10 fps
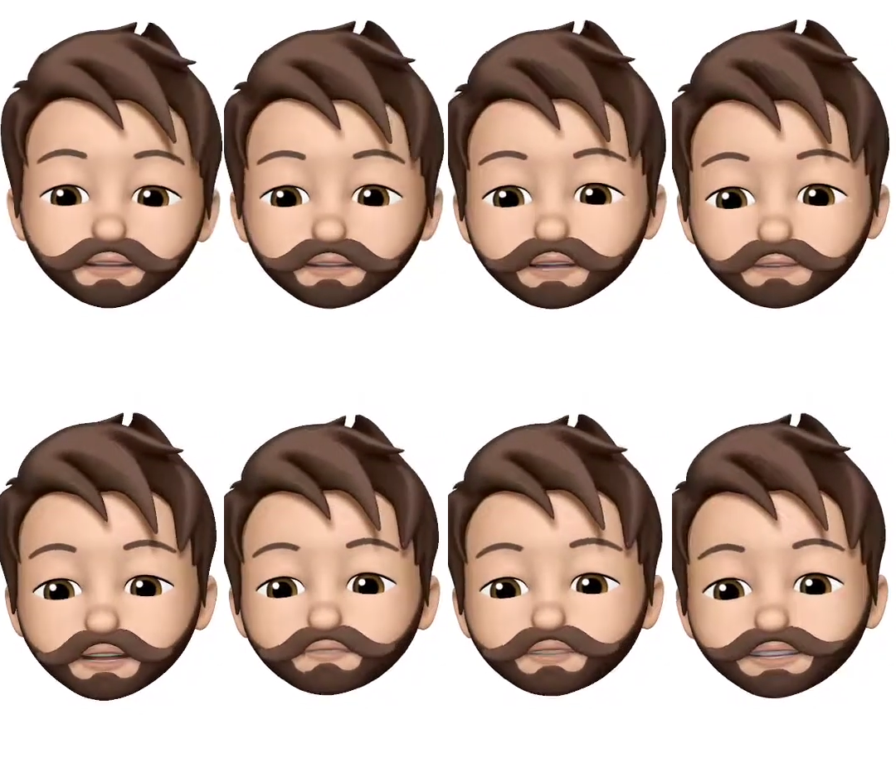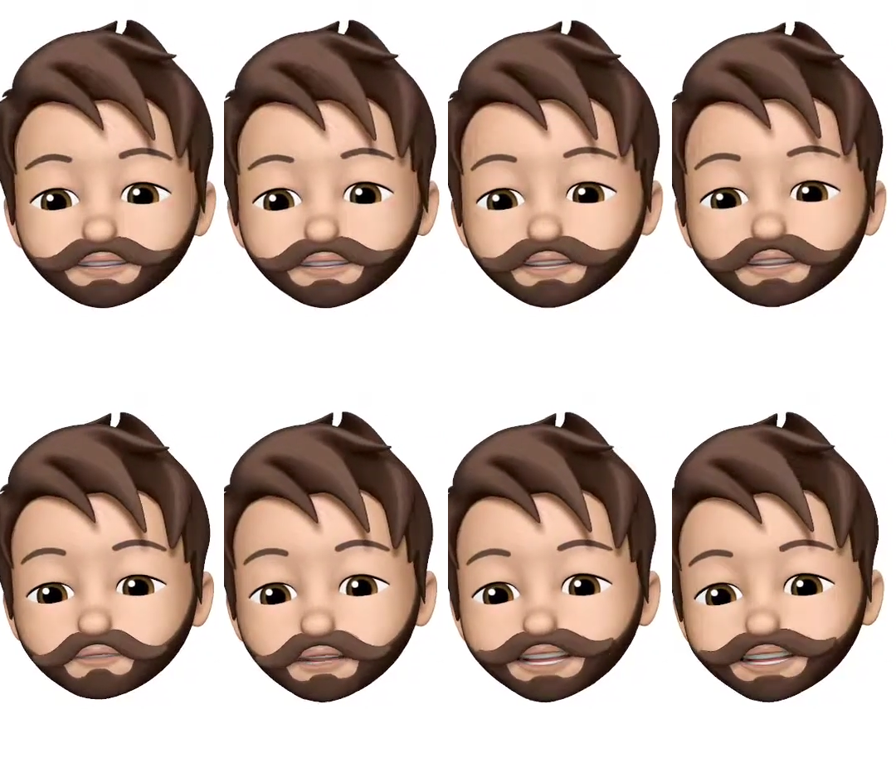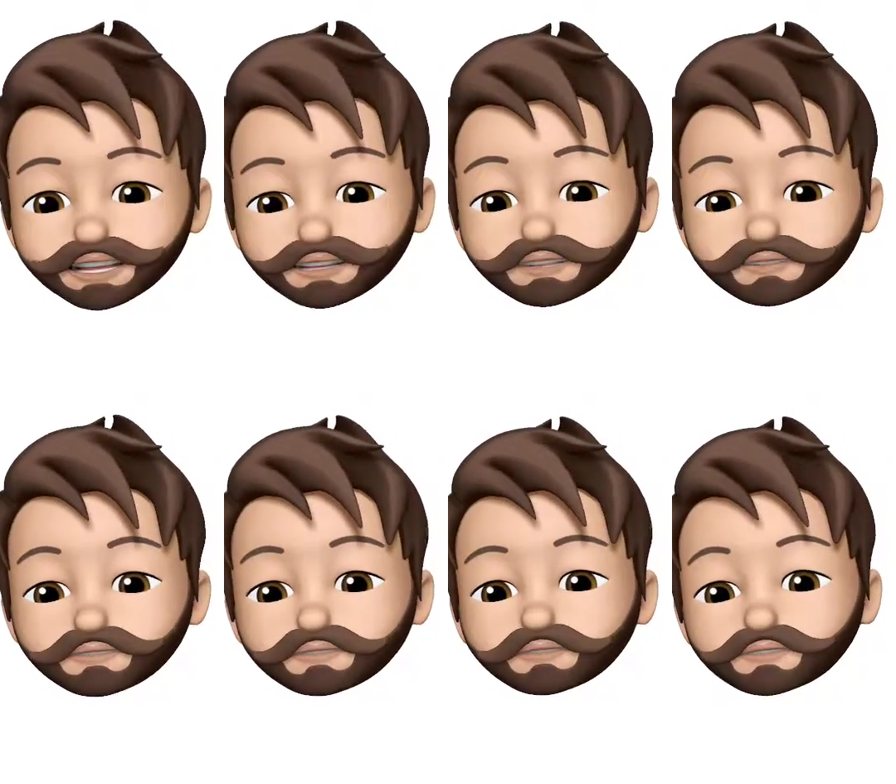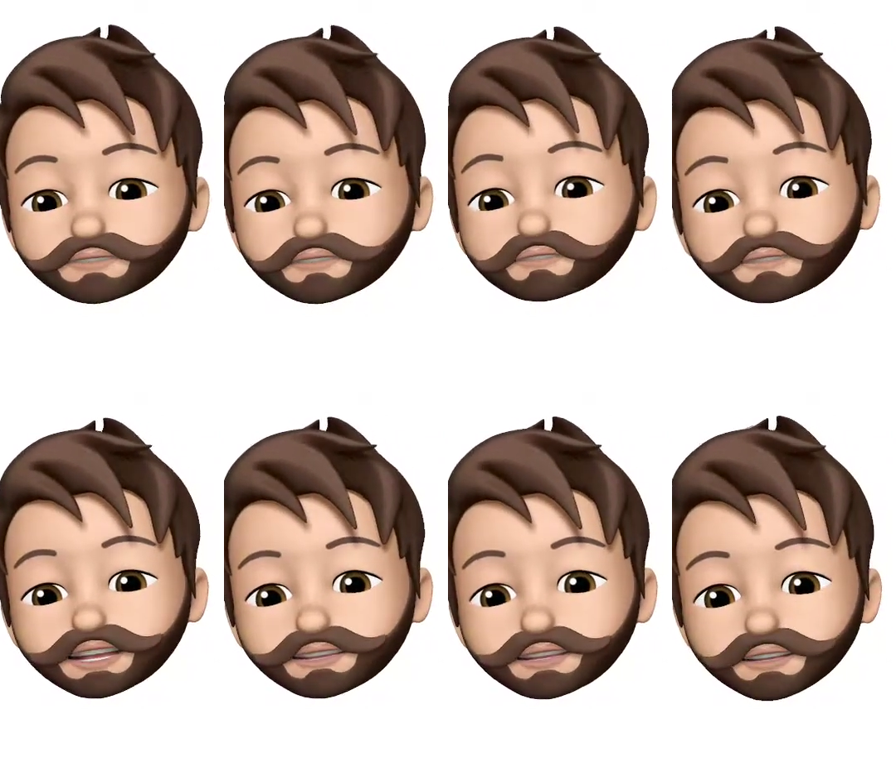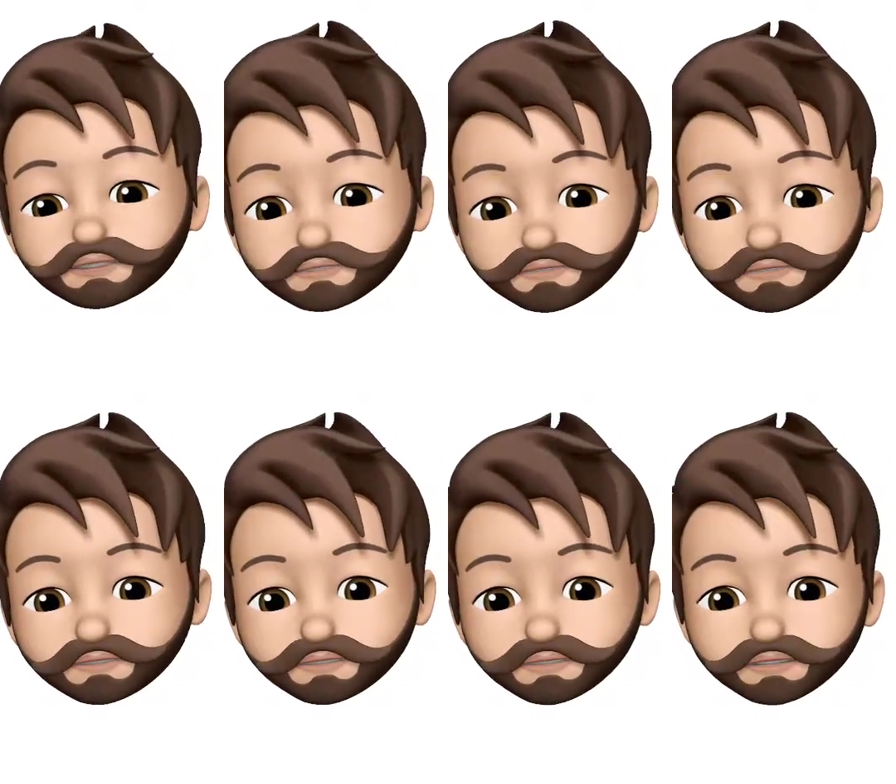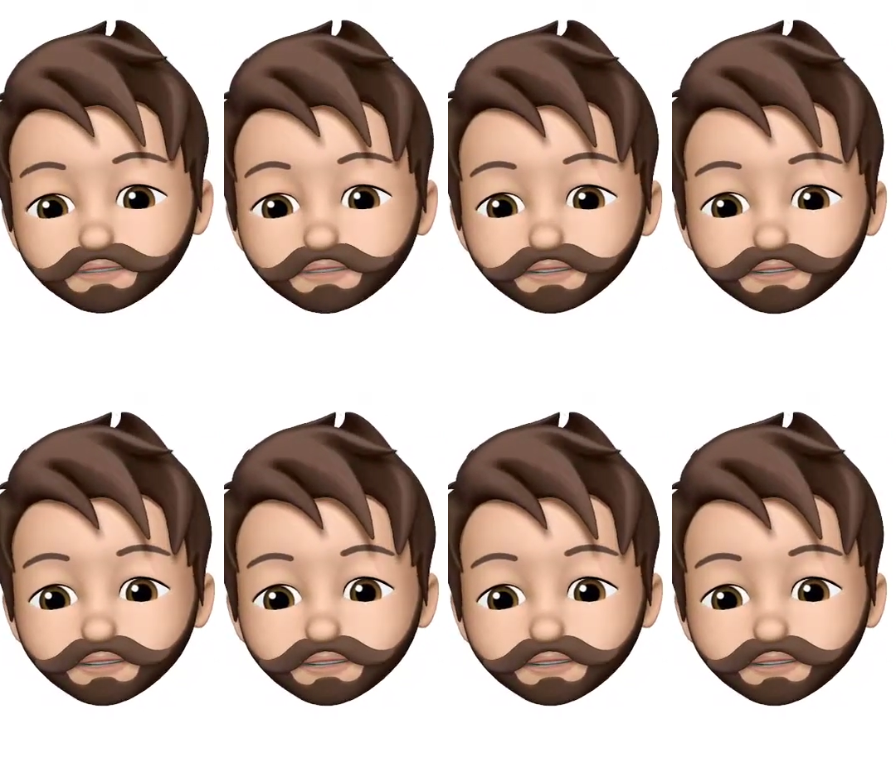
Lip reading: Okay, my friends, that was a little introduction of myself and